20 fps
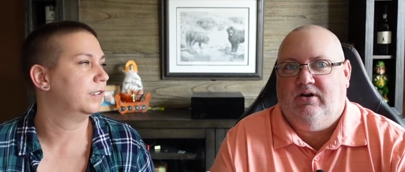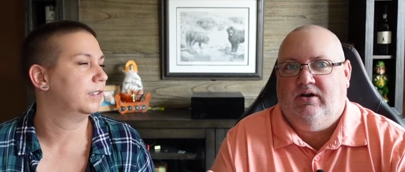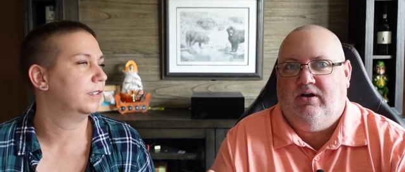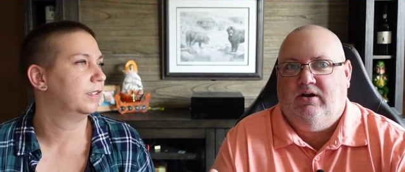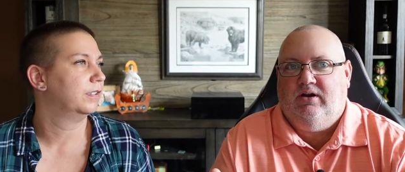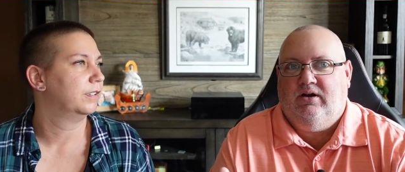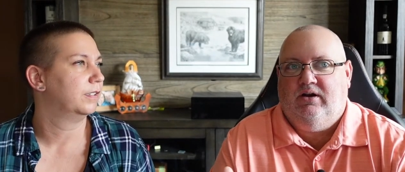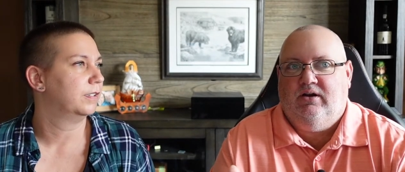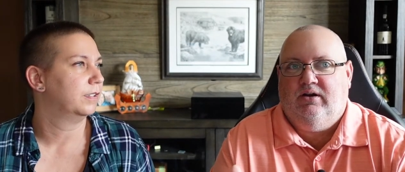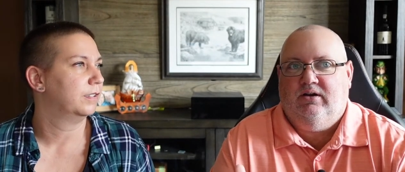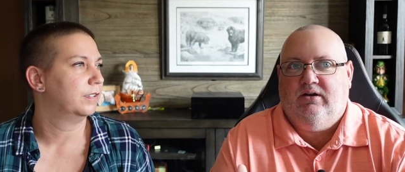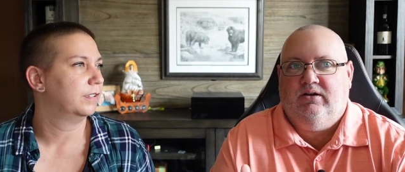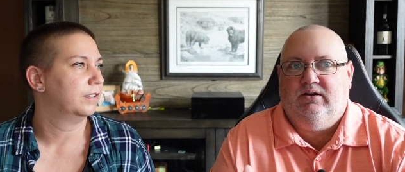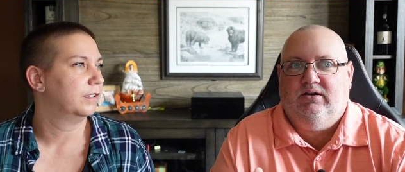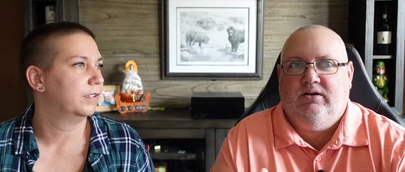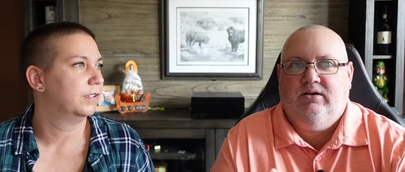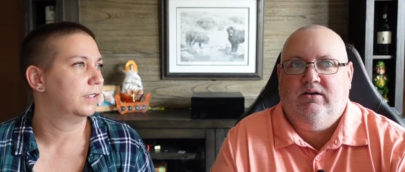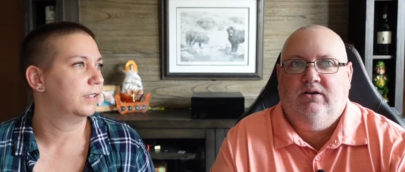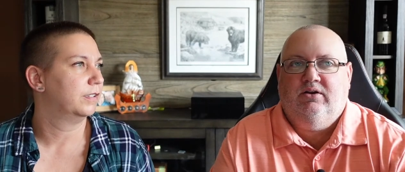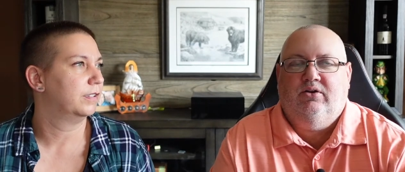Speaker 1: Uh,
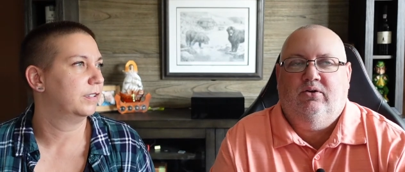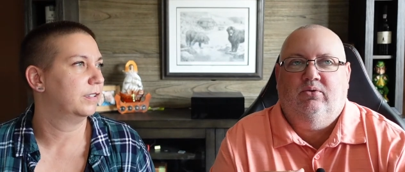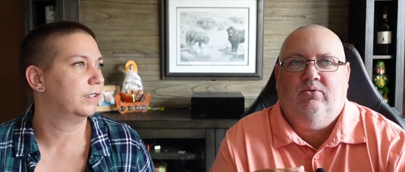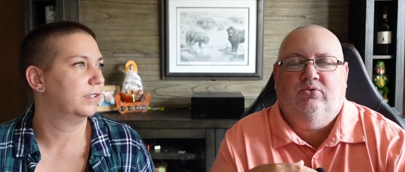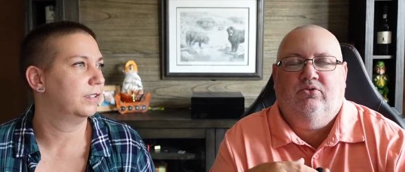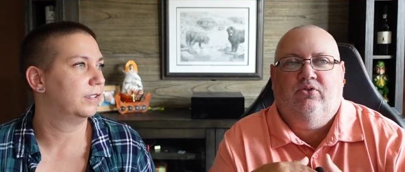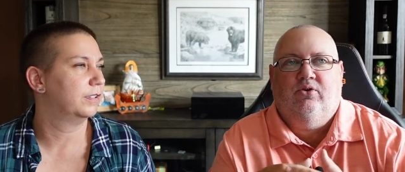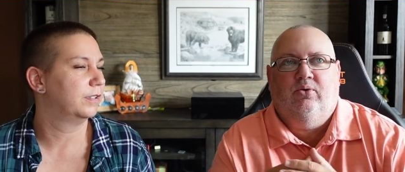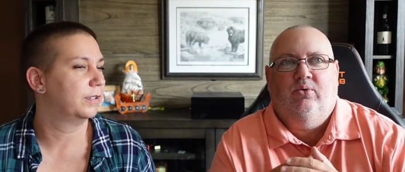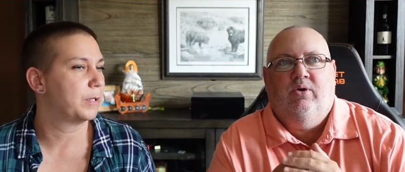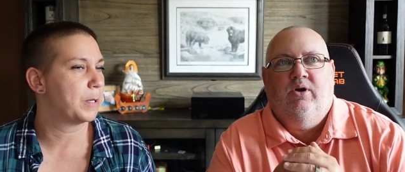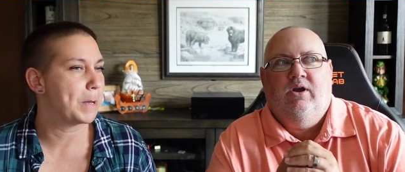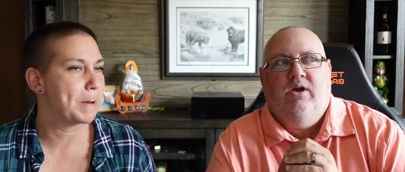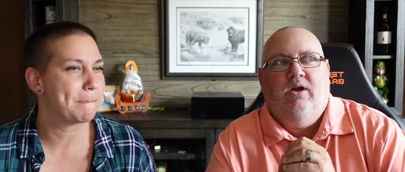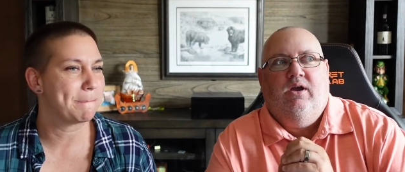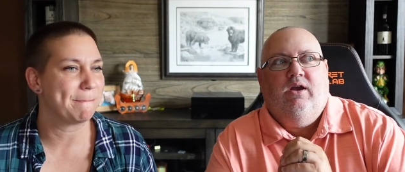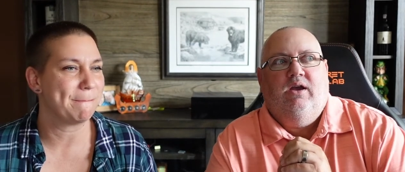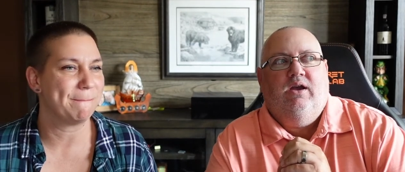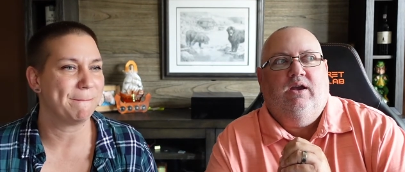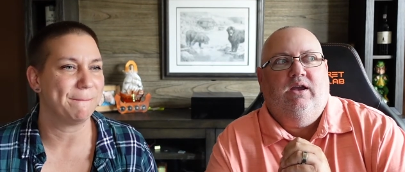you know, so
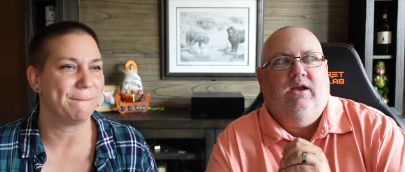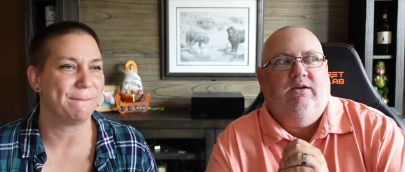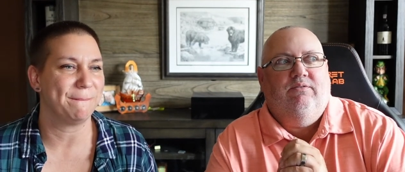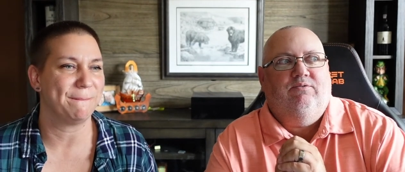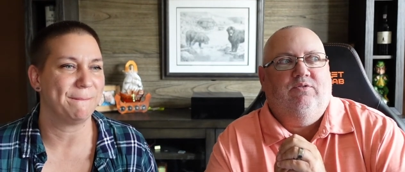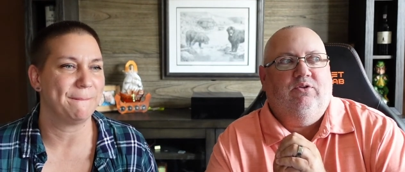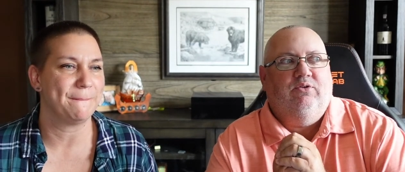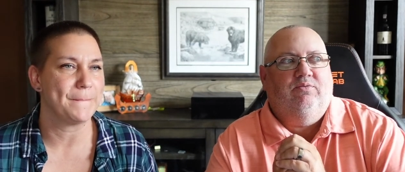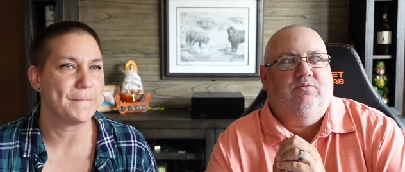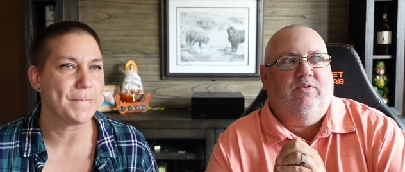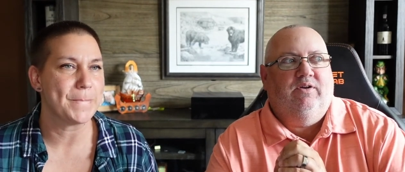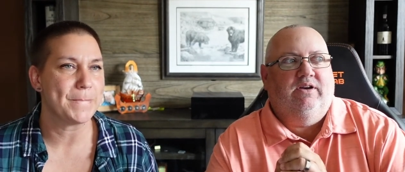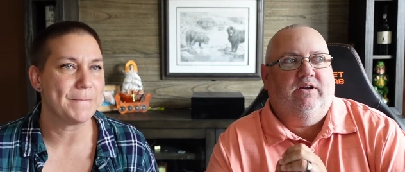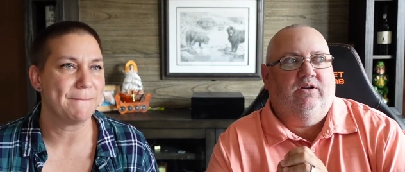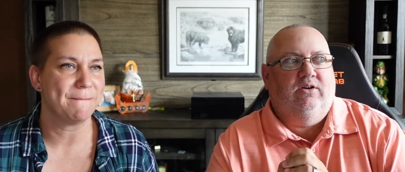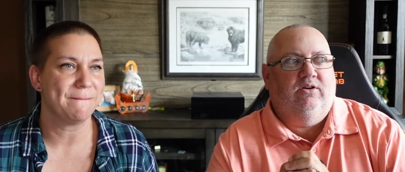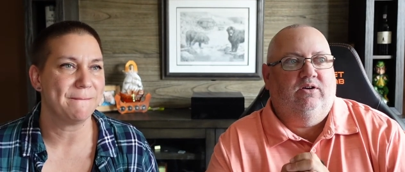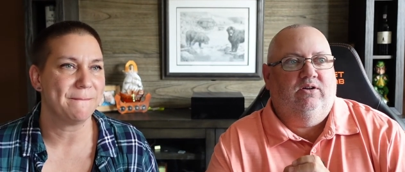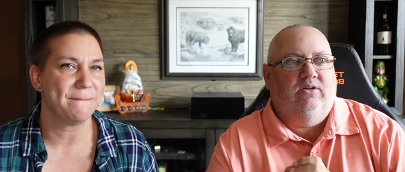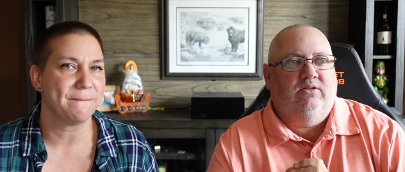if you
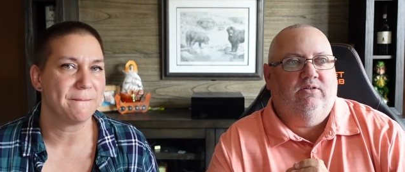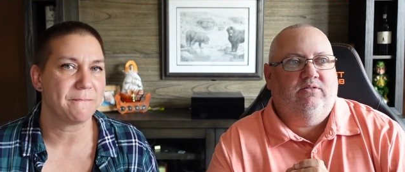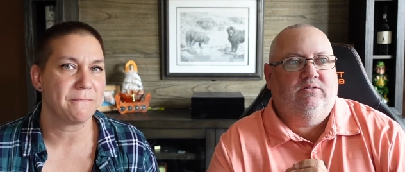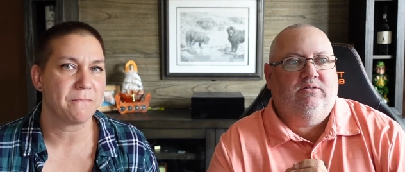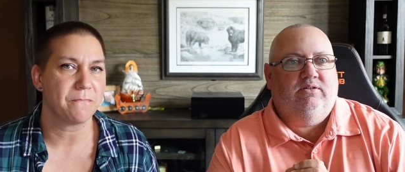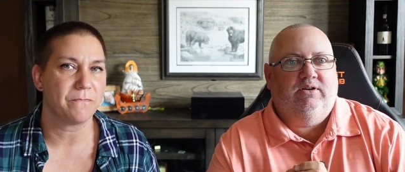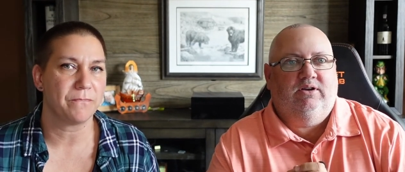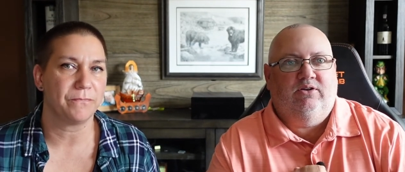figure,